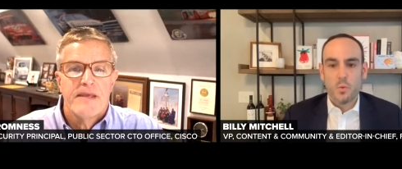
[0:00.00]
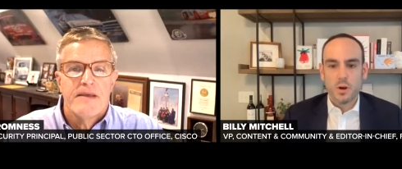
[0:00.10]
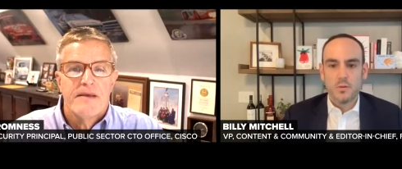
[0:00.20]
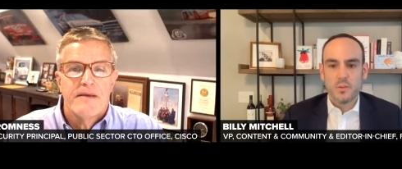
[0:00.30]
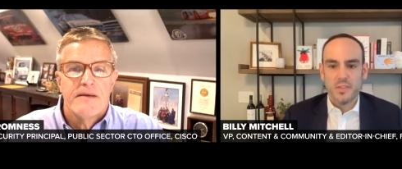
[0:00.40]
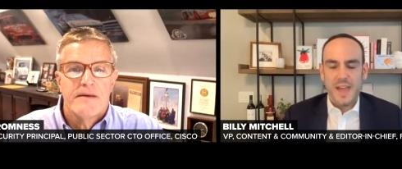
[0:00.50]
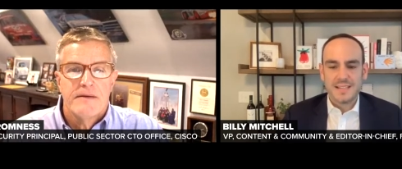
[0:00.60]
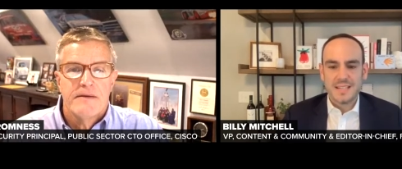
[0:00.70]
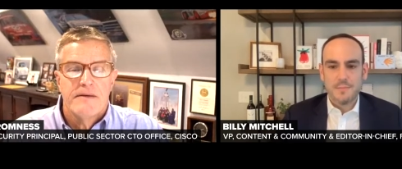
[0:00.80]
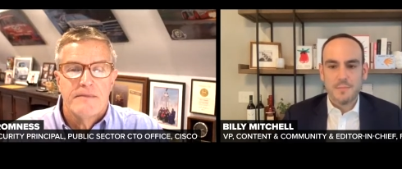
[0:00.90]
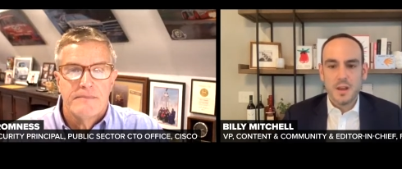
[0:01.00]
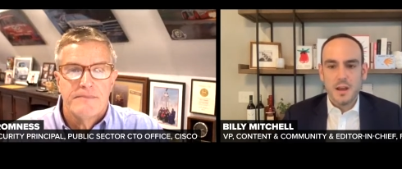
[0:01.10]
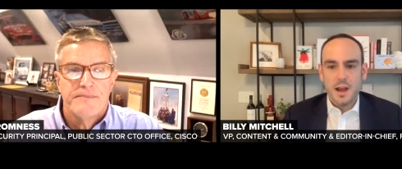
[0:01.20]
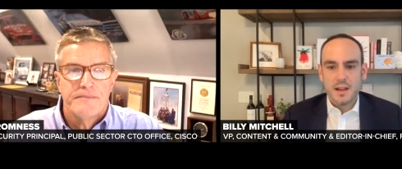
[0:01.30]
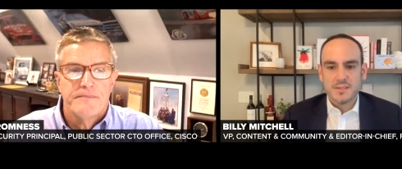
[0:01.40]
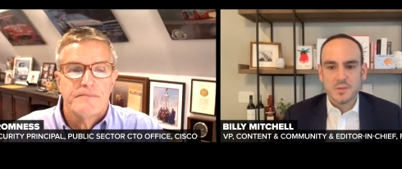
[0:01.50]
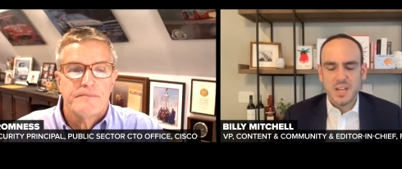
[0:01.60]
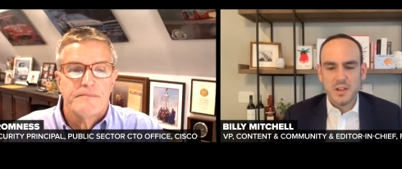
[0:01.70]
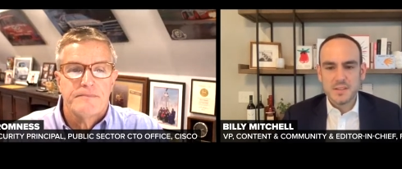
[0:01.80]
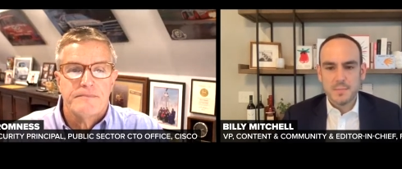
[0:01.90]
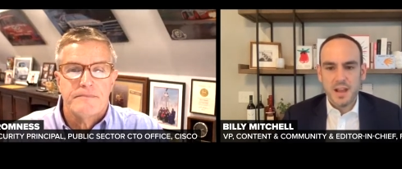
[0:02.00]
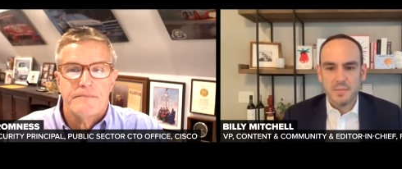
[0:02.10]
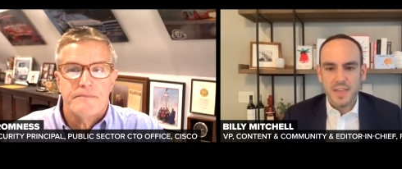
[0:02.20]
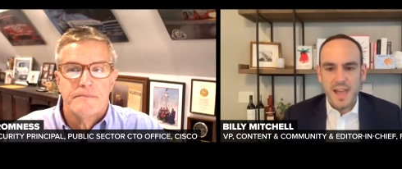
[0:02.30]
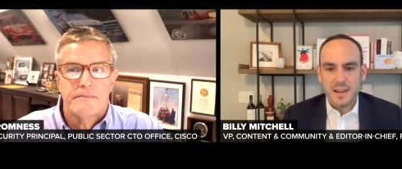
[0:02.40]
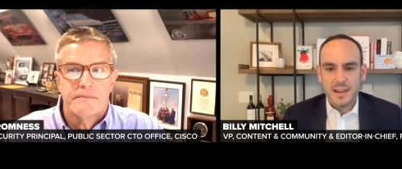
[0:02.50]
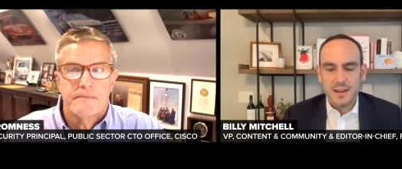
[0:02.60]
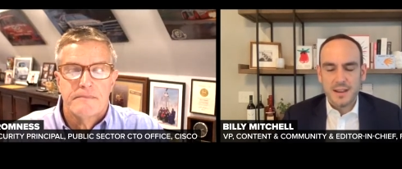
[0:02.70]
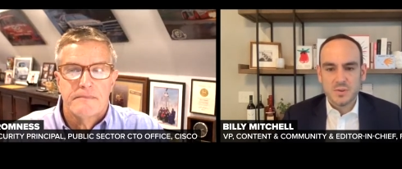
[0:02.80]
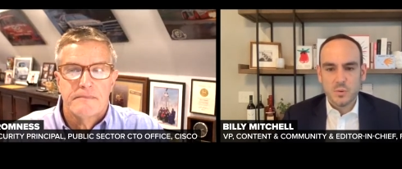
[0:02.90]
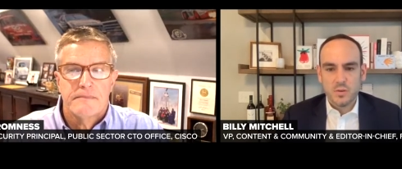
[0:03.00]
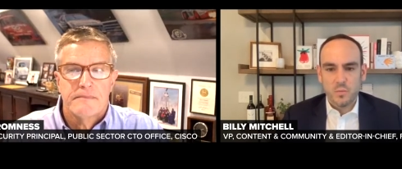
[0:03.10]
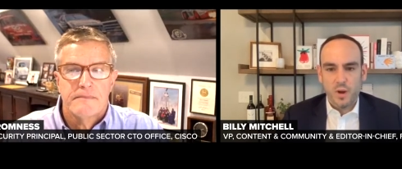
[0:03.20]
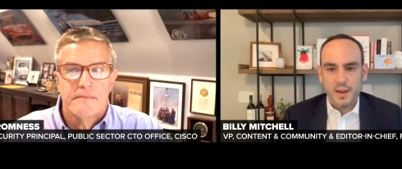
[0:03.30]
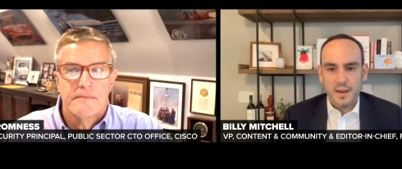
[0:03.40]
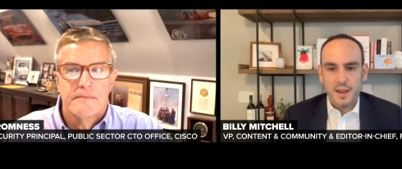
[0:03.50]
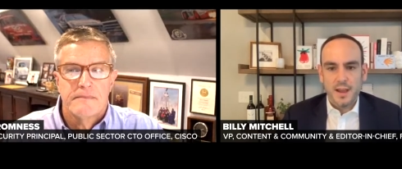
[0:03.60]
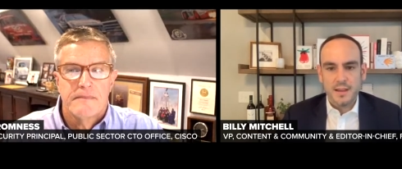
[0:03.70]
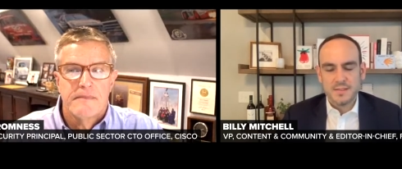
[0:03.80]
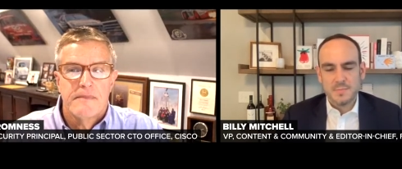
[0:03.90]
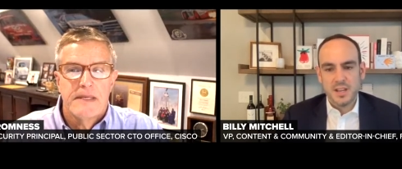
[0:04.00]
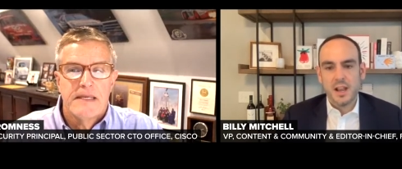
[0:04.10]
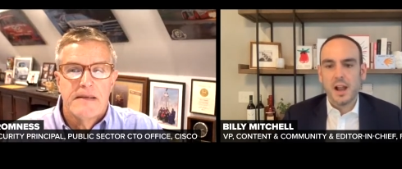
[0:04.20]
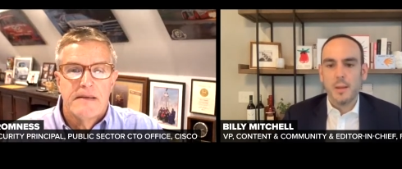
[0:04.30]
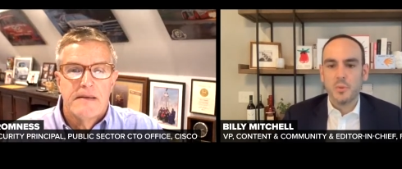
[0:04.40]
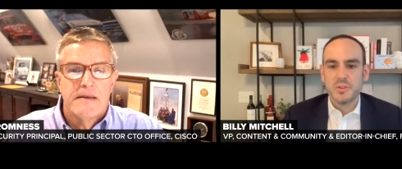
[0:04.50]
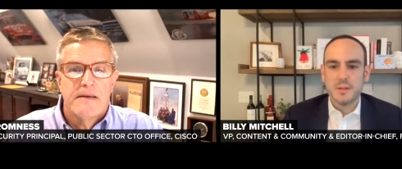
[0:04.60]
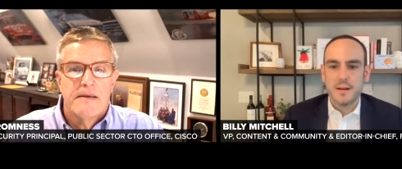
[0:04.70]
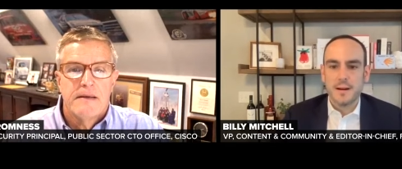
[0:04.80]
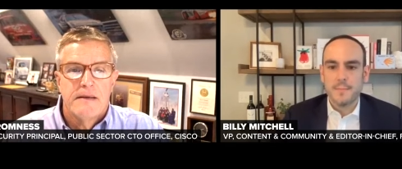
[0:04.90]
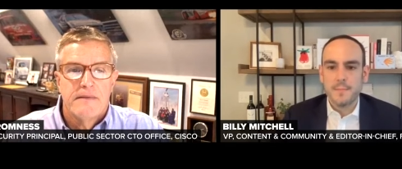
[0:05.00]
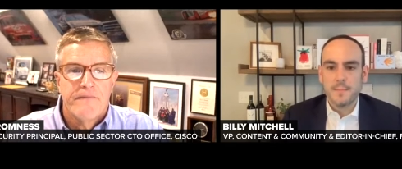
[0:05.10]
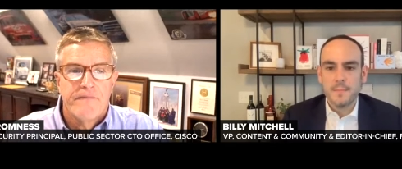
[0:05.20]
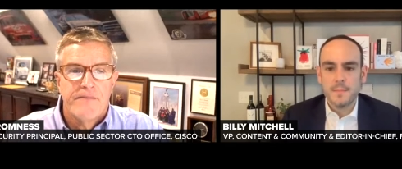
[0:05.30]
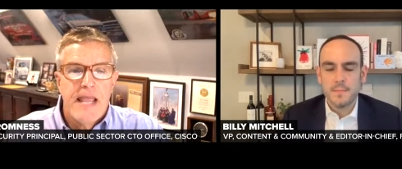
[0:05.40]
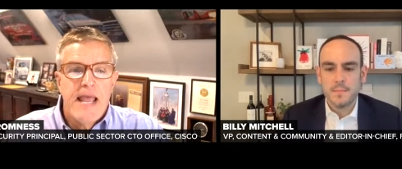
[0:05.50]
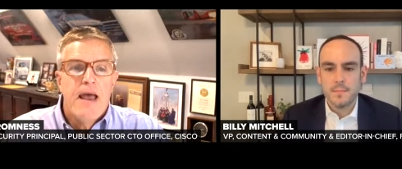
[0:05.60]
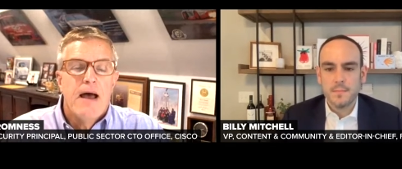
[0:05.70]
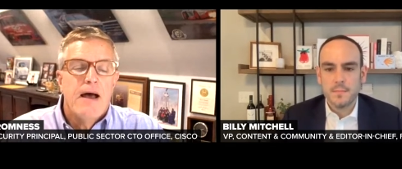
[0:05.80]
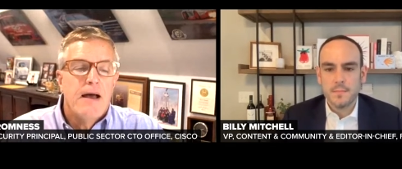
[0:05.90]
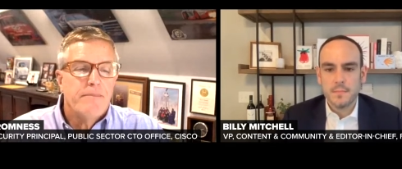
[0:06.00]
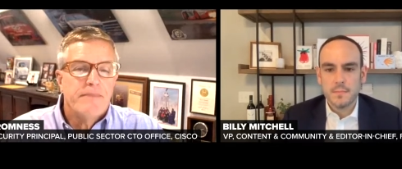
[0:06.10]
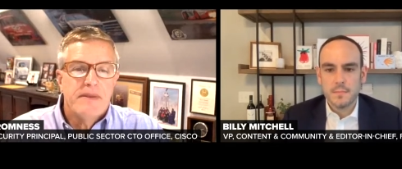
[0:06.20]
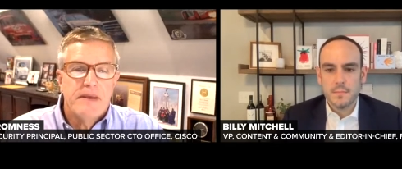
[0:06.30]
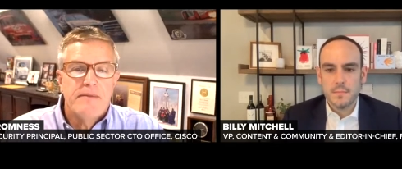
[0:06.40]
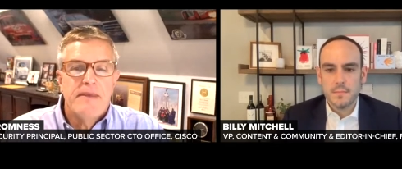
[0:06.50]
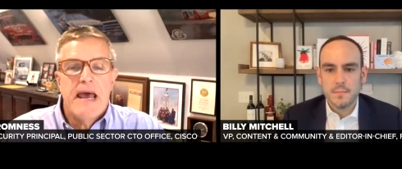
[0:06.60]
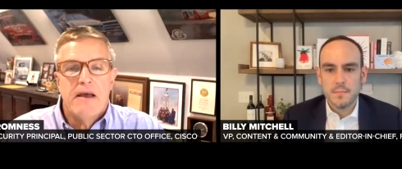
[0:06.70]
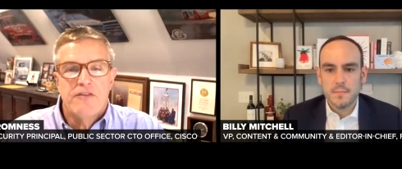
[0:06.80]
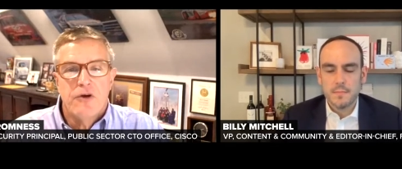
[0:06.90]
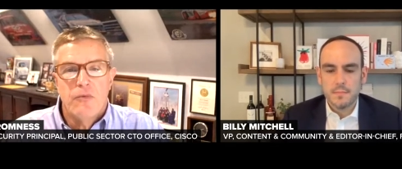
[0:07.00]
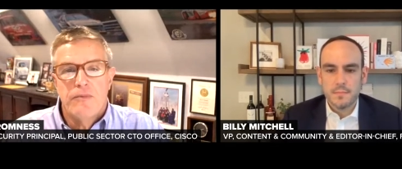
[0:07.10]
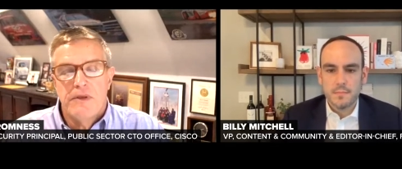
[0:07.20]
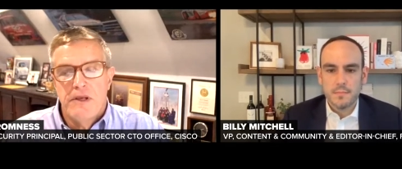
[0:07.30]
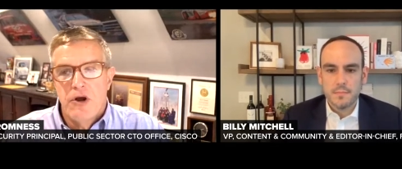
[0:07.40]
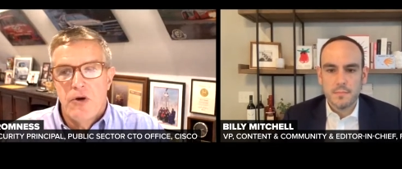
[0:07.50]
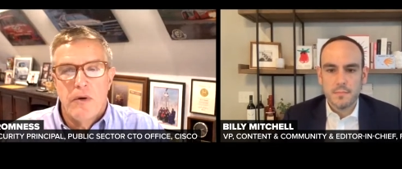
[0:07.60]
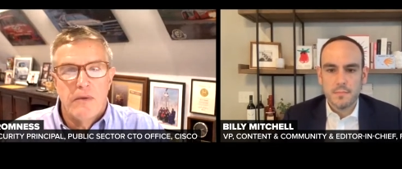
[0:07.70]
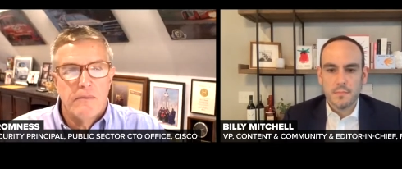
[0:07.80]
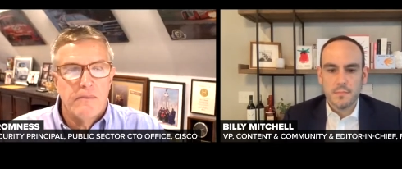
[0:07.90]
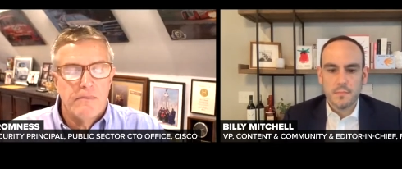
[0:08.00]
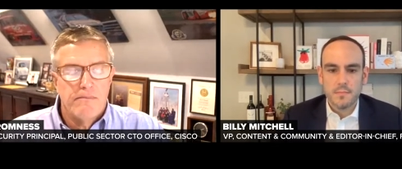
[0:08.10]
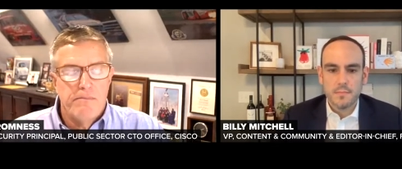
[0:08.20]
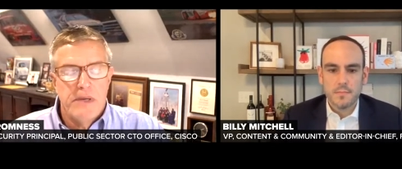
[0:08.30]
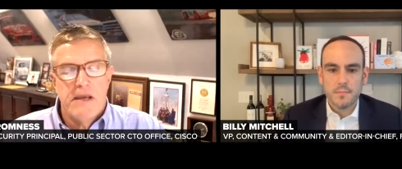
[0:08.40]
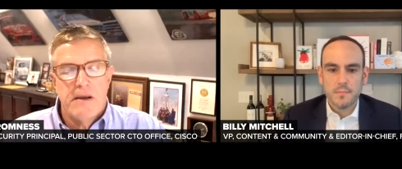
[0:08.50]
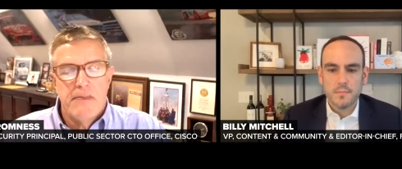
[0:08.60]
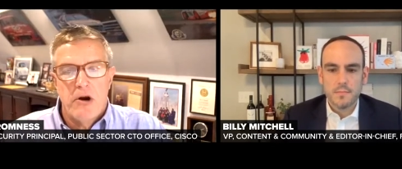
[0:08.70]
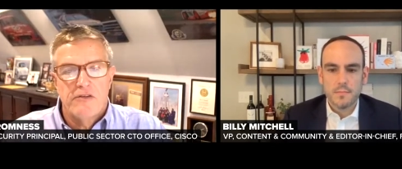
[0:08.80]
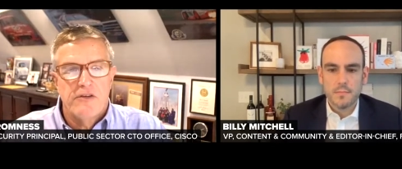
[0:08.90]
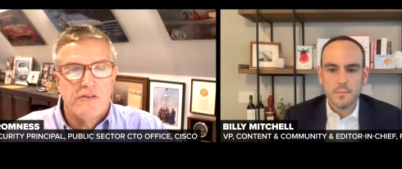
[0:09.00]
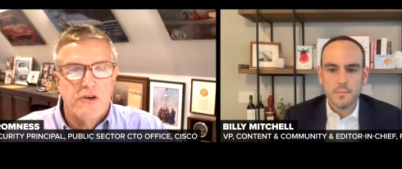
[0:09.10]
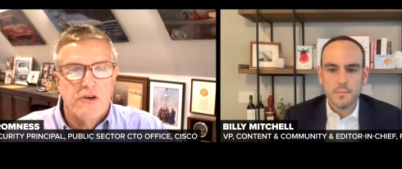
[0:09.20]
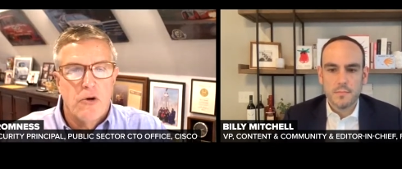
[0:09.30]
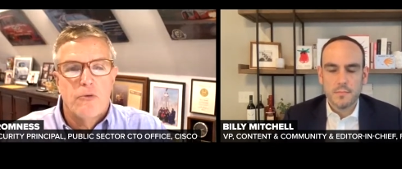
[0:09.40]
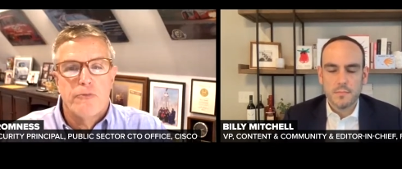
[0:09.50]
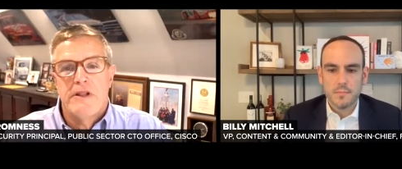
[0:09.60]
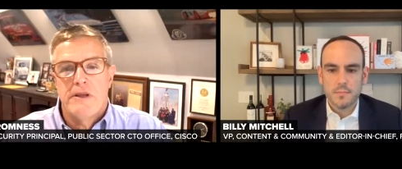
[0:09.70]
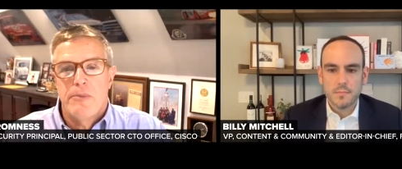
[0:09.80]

Speaker 1: work with that team. Uh, so tell us about that and, and sort of what uh, is being accomplished there.
Speaker 2: Um, yeah, so, you know, being a part of Cisco, we're really